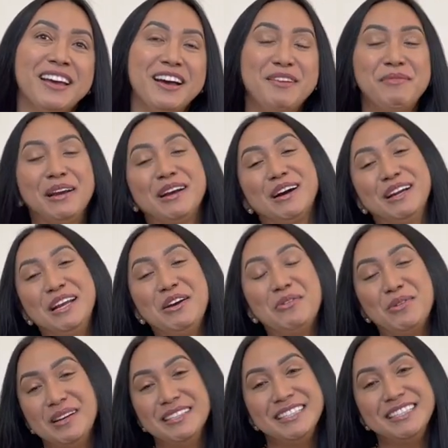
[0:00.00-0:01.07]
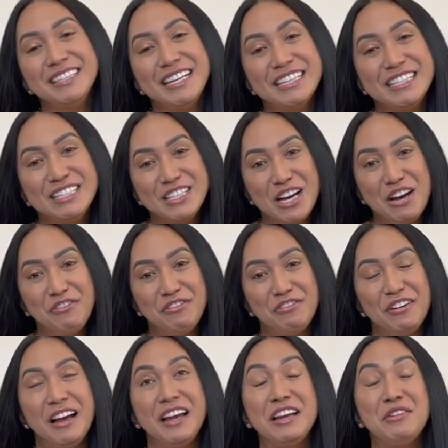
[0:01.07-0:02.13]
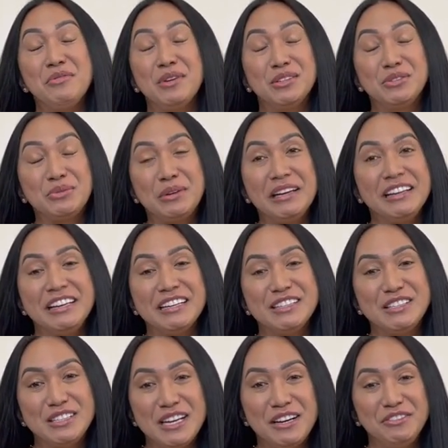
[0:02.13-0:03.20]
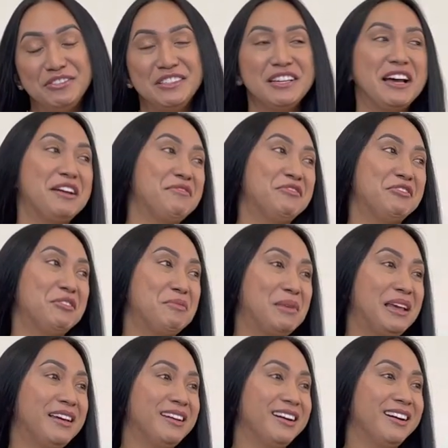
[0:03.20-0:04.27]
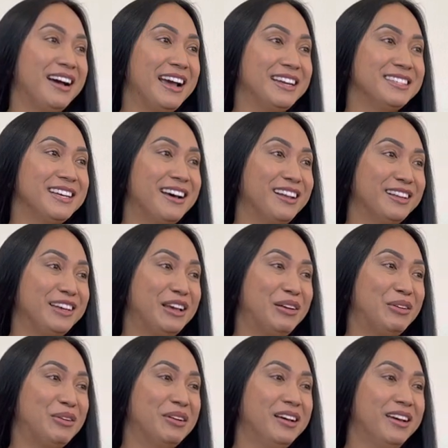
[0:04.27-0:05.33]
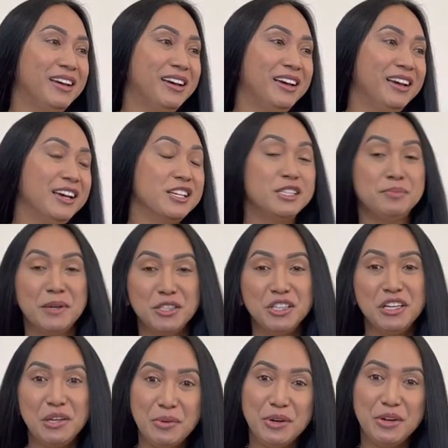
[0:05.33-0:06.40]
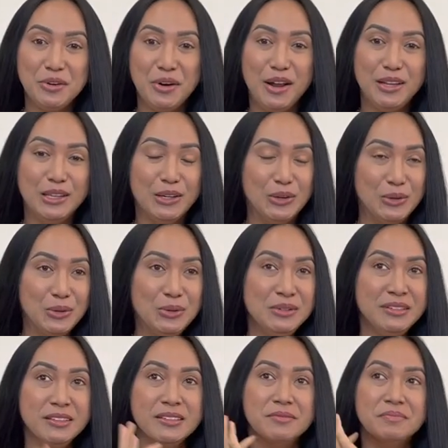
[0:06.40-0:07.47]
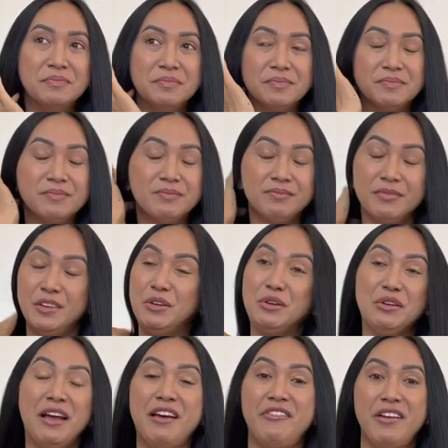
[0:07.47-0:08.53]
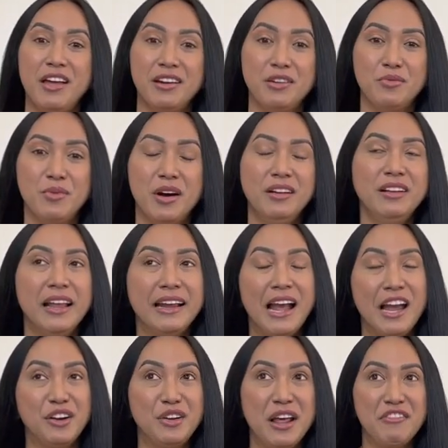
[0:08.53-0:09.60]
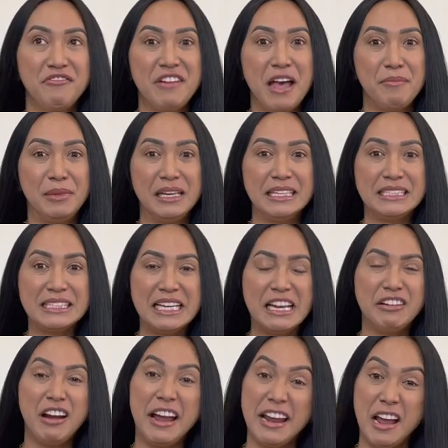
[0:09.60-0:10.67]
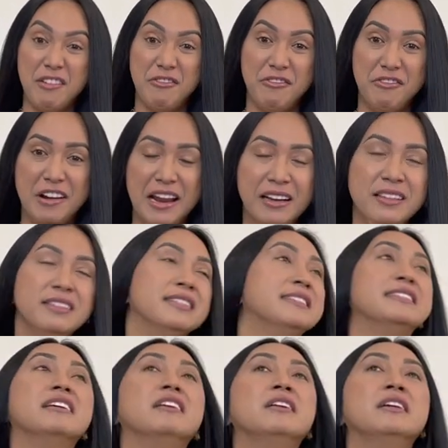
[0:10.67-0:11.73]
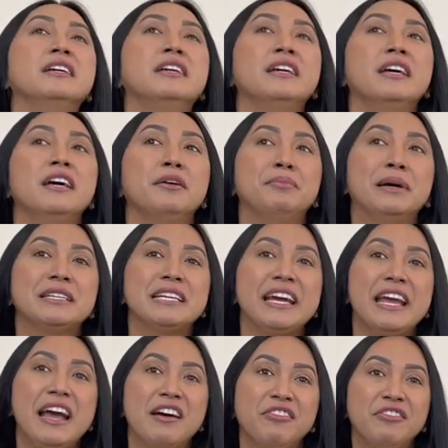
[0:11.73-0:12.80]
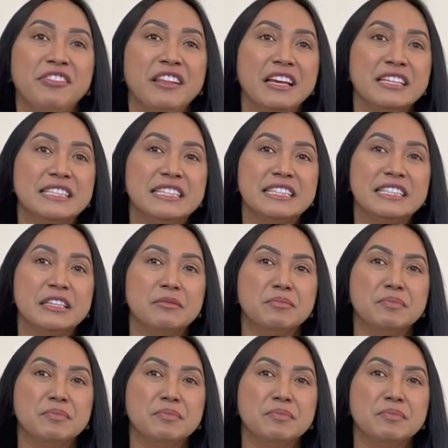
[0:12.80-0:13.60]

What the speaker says: my god, it was really a tough time for me, I tell you, especially when you're alone. You don't have anyone. Like, I don't have families here. I have friends, but I have this